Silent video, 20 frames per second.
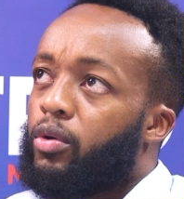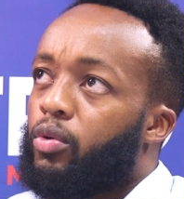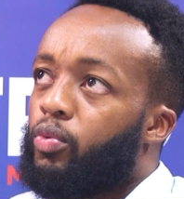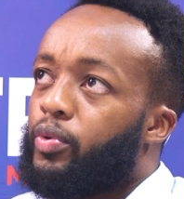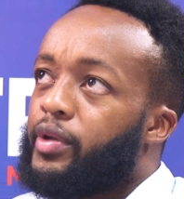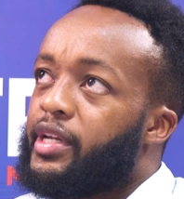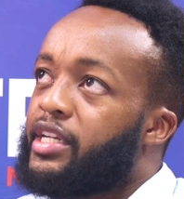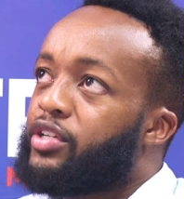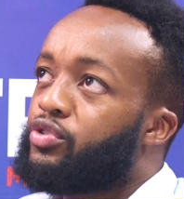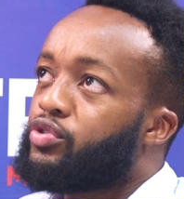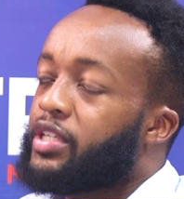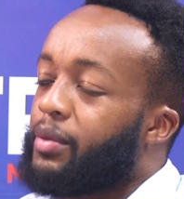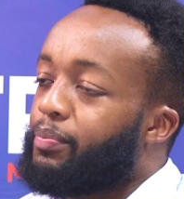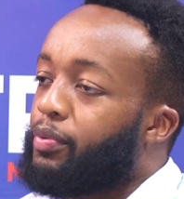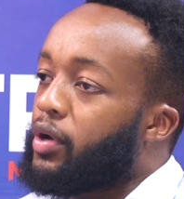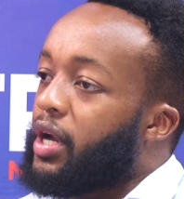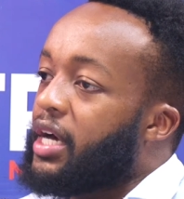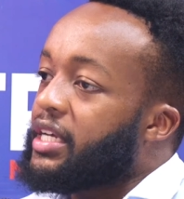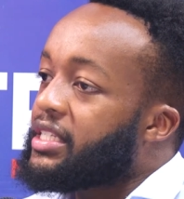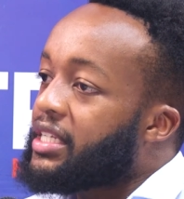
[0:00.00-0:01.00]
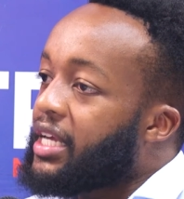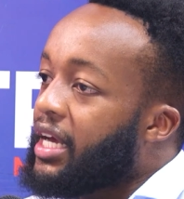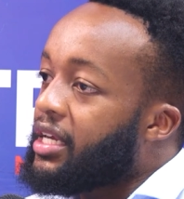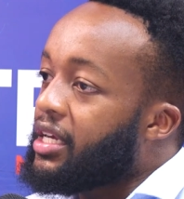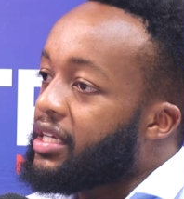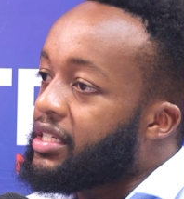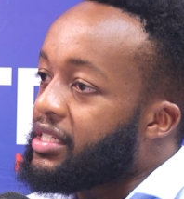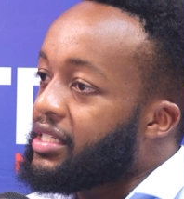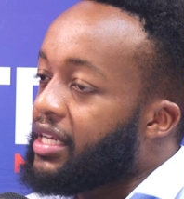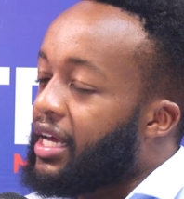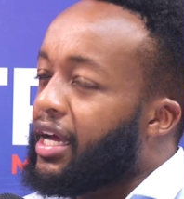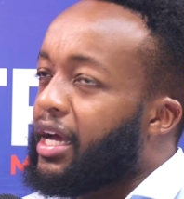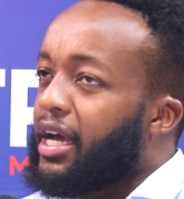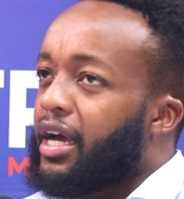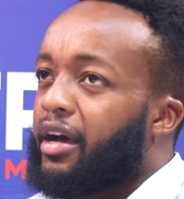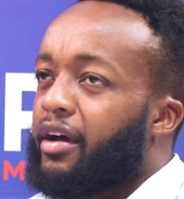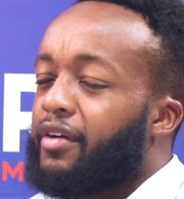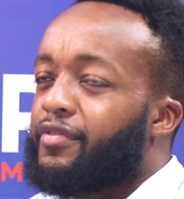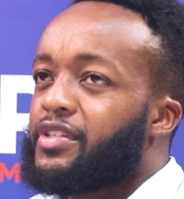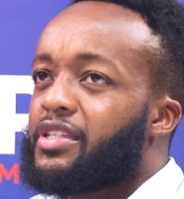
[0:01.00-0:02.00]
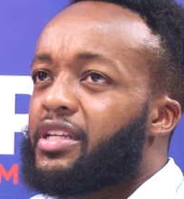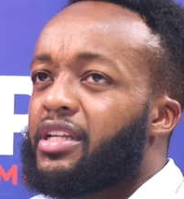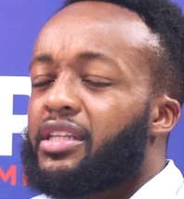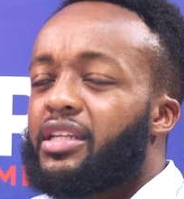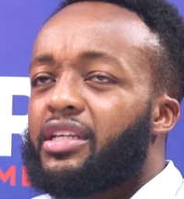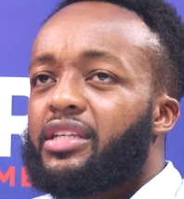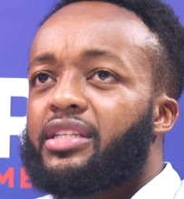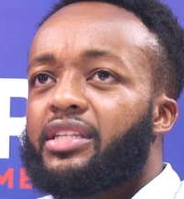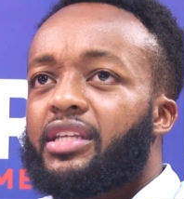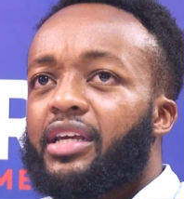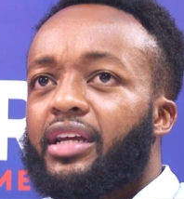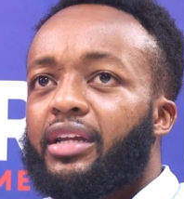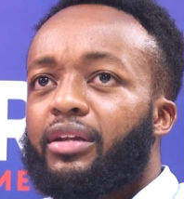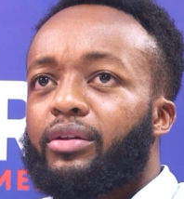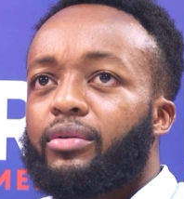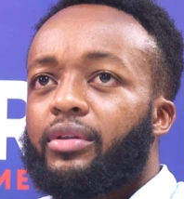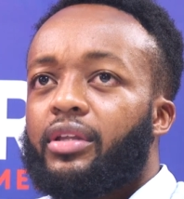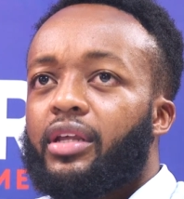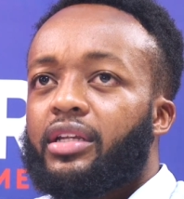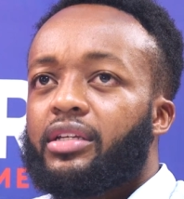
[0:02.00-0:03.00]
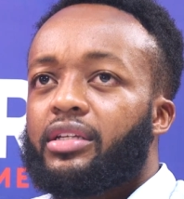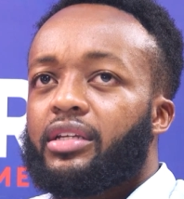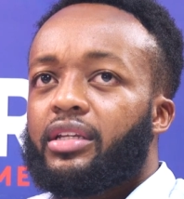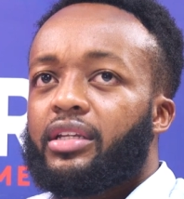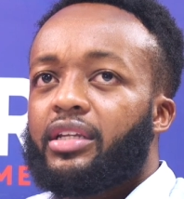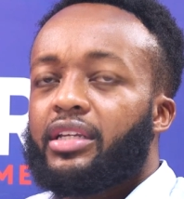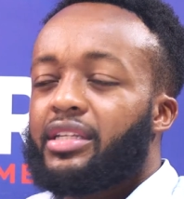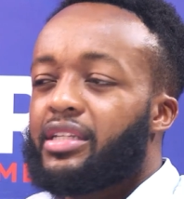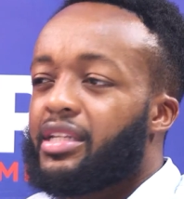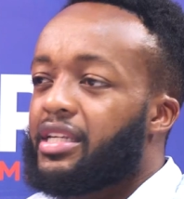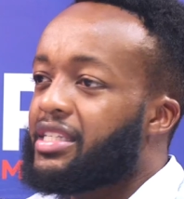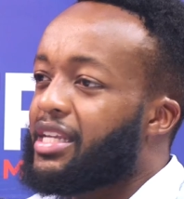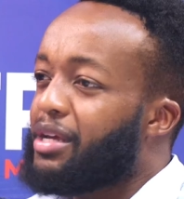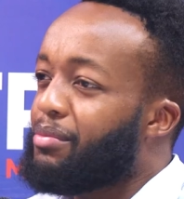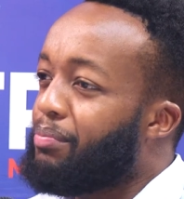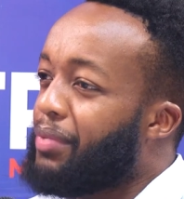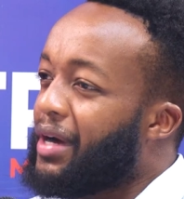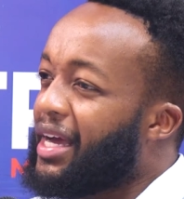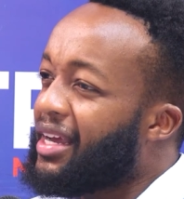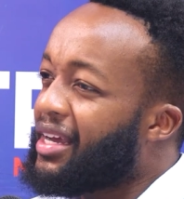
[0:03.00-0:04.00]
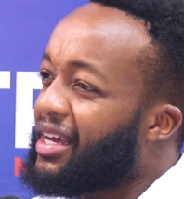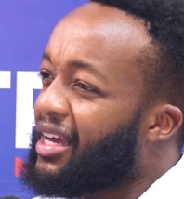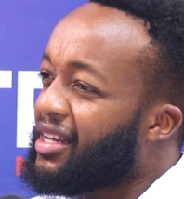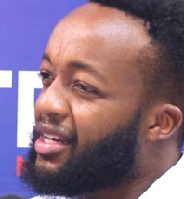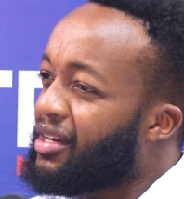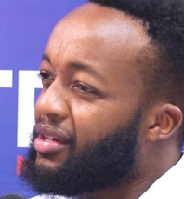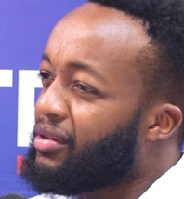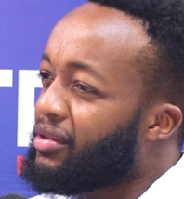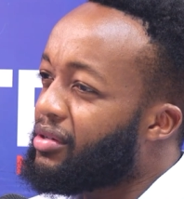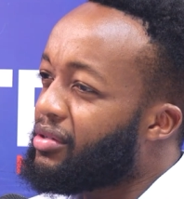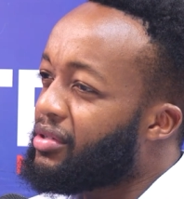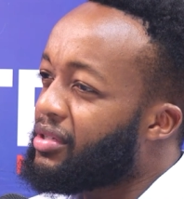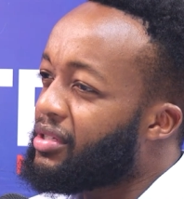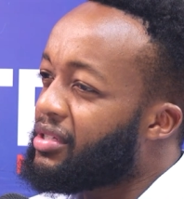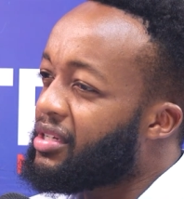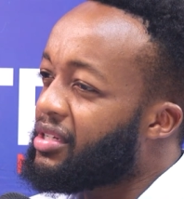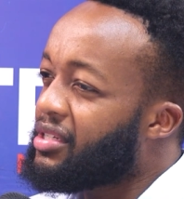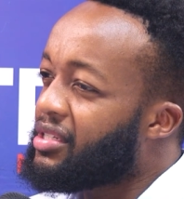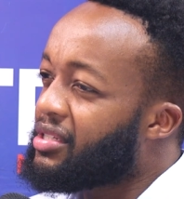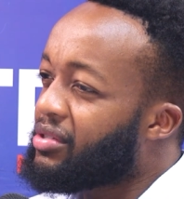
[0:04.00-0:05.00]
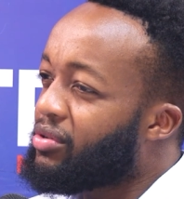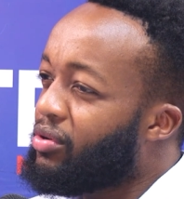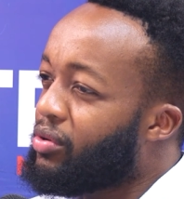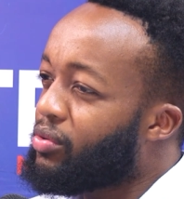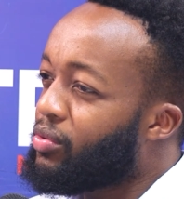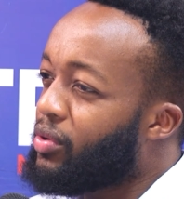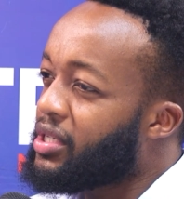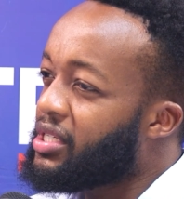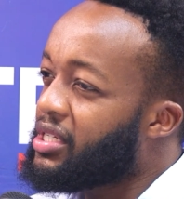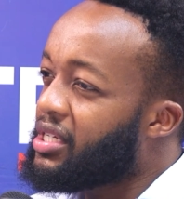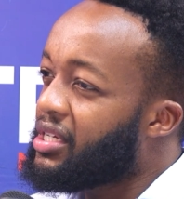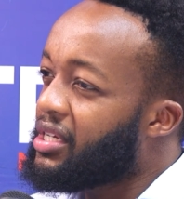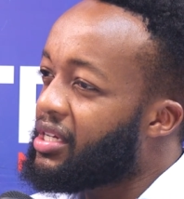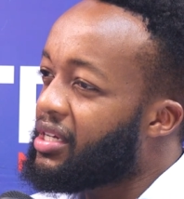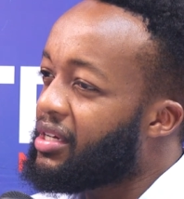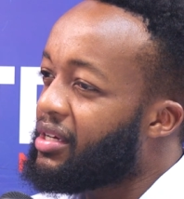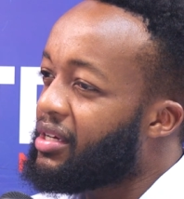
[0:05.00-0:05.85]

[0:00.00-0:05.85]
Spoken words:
we need to support us Kenyans. I've seen this thing that they say buy Kenya. It's called what?